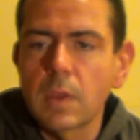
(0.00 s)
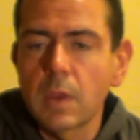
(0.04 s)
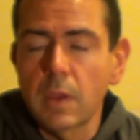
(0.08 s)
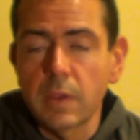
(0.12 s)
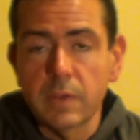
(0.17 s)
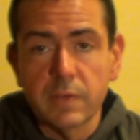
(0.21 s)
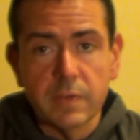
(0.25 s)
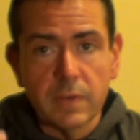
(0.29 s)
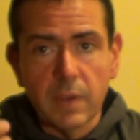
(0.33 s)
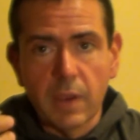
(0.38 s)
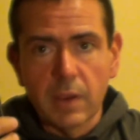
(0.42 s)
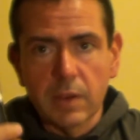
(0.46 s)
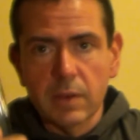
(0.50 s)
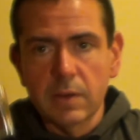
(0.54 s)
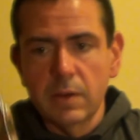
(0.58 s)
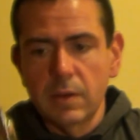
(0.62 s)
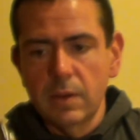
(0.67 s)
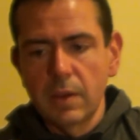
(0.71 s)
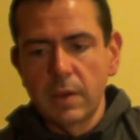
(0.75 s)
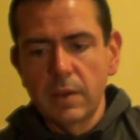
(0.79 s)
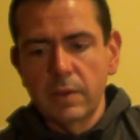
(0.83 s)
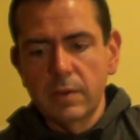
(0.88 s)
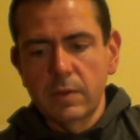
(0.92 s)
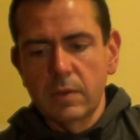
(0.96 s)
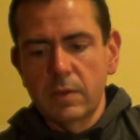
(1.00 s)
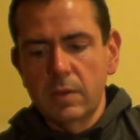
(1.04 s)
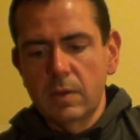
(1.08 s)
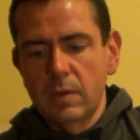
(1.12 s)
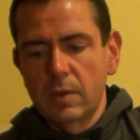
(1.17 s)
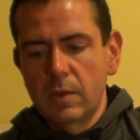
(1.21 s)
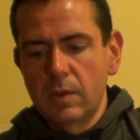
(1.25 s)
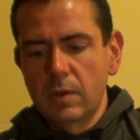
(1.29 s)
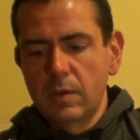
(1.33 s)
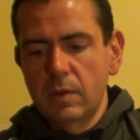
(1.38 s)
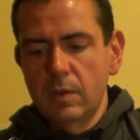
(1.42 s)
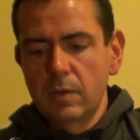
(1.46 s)
exactly as
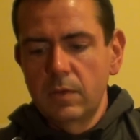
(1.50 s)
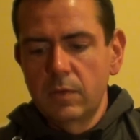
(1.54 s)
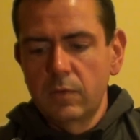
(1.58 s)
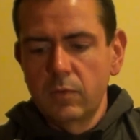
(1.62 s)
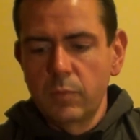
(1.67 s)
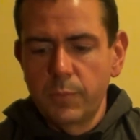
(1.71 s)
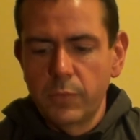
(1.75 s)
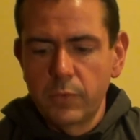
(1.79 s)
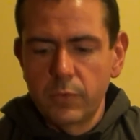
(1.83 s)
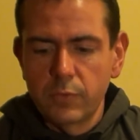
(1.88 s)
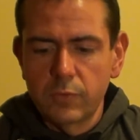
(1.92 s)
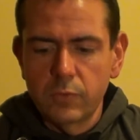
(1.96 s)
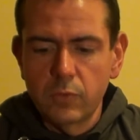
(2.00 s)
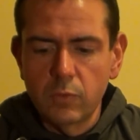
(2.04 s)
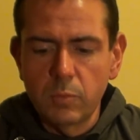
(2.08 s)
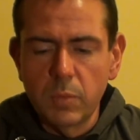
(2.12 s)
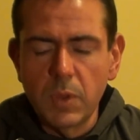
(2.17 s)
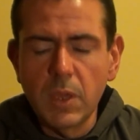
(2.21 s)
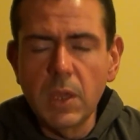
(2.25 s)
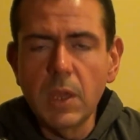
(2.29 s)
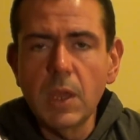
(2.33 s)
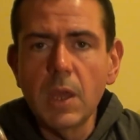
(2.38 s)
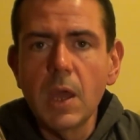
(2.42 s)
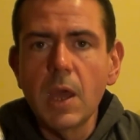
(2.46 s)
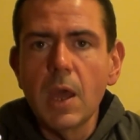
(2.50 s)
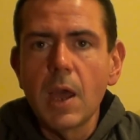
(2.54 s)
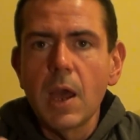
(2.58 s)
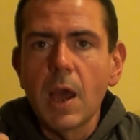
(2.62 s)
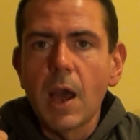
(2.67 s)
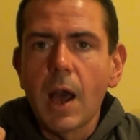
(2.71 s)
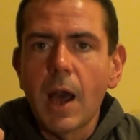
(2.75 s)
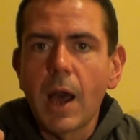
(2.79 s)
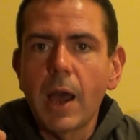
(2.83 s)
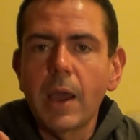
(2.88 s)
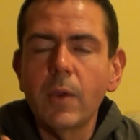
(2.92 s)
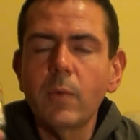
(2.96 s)
it's supposed to be.
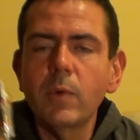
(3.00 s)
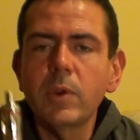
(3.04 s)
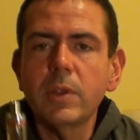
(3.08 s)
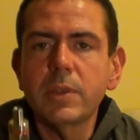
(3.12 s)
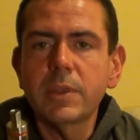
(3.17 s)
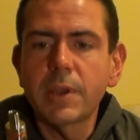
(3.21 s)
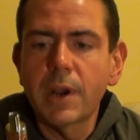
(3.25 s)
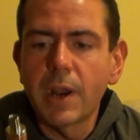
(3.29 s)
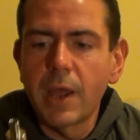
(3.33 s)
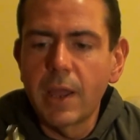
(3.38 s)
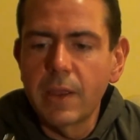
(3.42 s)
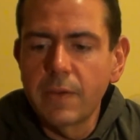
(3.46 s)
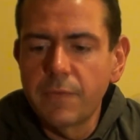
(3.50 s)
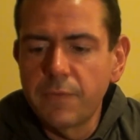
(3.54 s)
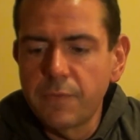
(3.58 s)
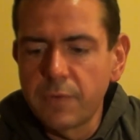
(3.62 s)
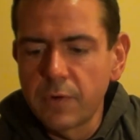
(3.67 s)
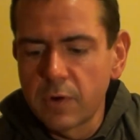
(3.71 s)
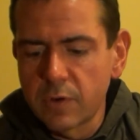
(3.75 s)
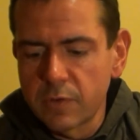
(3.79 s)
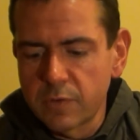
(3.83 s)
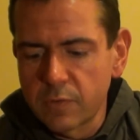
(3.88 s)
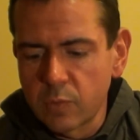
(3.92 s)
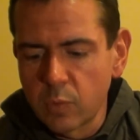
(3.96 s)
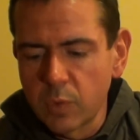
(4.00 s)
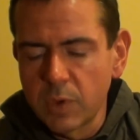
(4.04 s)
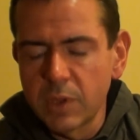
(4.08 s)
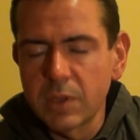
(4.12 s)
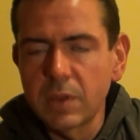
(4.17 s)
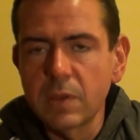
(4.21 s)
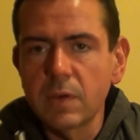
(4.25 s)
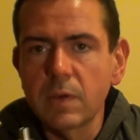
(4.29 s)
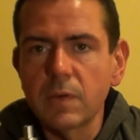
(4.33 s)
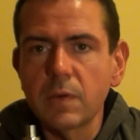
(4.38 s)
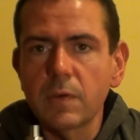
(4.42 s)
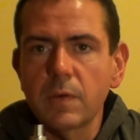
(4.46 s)
I will try first with
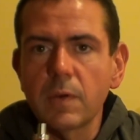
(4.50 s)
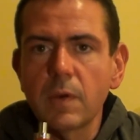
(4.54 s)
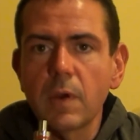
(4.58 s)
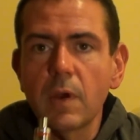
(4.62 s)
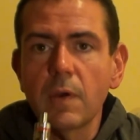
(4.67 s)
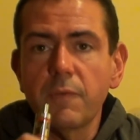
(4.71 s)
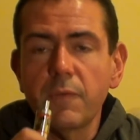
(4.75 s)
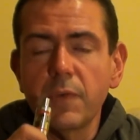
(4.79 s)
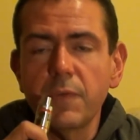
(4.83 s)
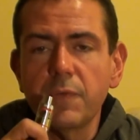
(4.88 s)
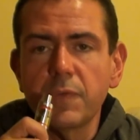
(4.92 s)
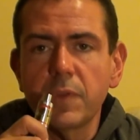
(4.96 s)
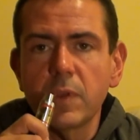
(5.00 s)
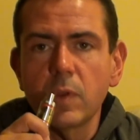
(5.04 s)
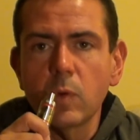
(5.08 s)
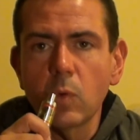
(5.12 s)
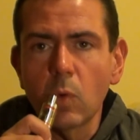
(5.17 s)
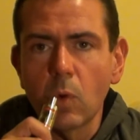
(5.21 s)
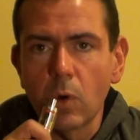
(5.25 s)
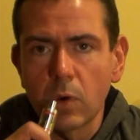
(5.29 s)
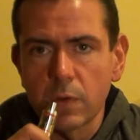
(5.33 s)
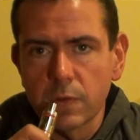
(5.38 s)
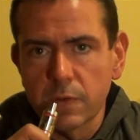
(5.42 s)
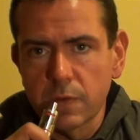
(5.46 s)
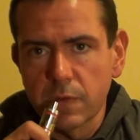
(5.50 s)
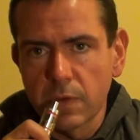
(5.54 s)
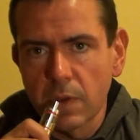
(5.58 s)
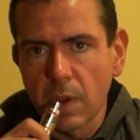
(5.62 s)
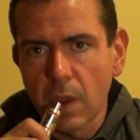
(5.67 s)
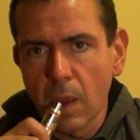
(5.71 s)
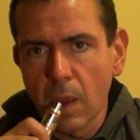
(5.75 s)
15 watts.